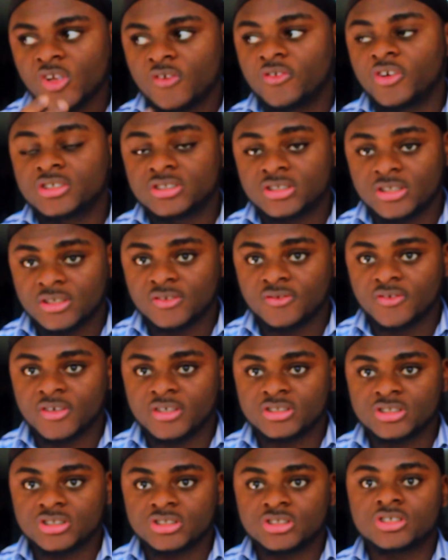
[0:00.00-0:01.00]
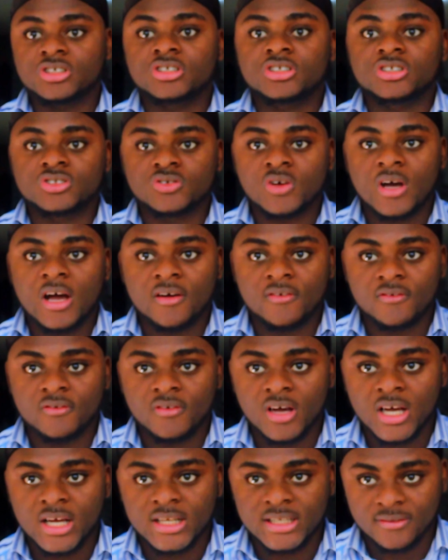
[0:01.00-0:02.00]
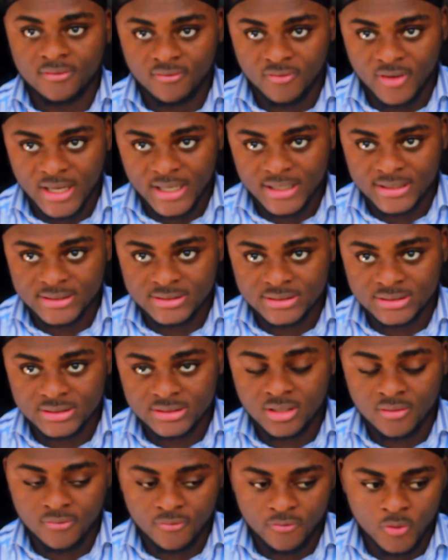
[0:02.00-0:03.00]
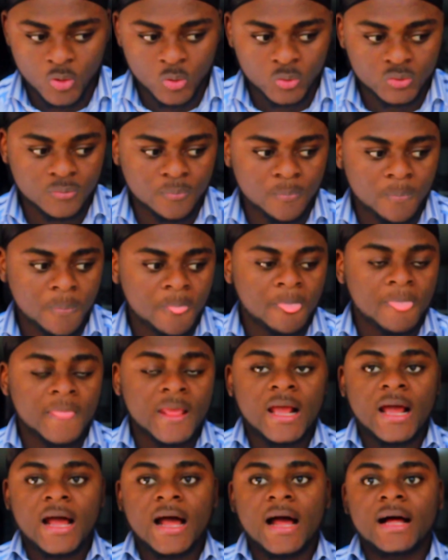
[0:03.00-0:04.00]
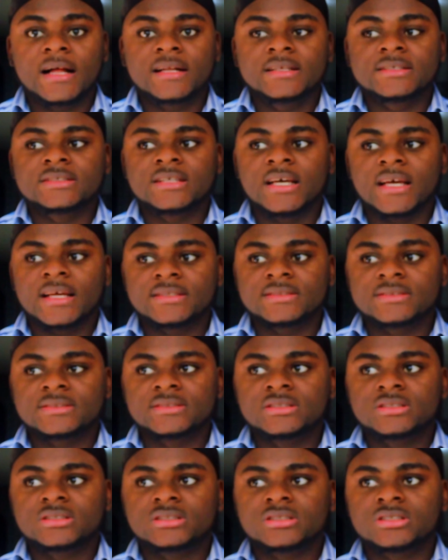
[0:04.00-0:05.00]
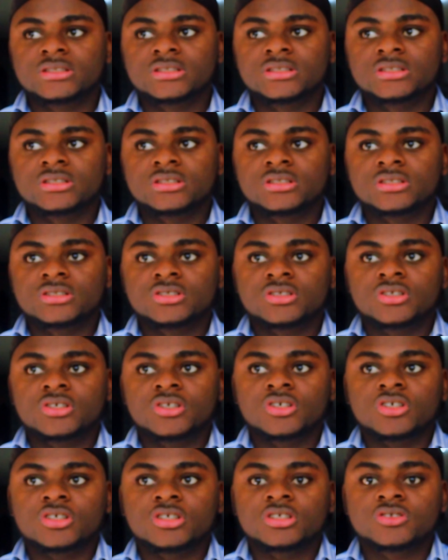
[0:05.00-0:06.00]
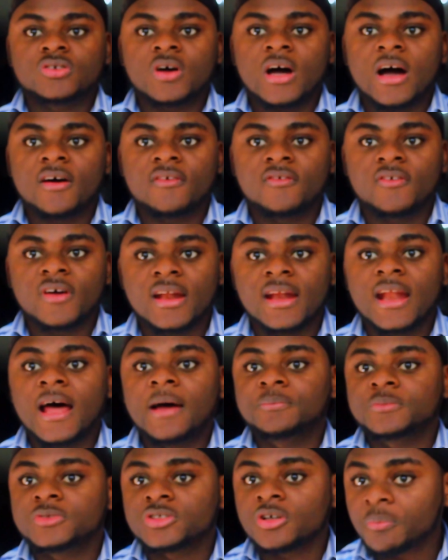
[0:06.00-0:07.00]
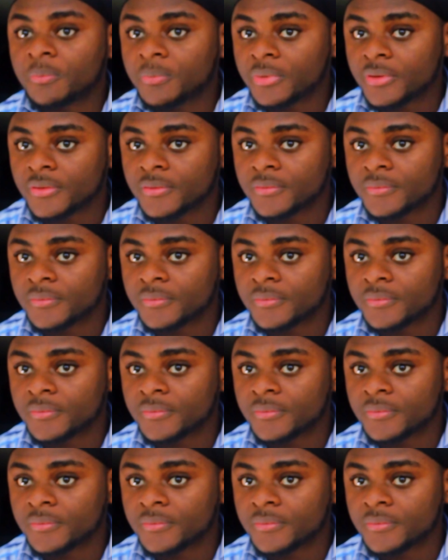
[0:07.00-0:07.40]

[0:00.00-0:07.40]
first things first, you need to have a device, a phone, and then you need to have a laptop.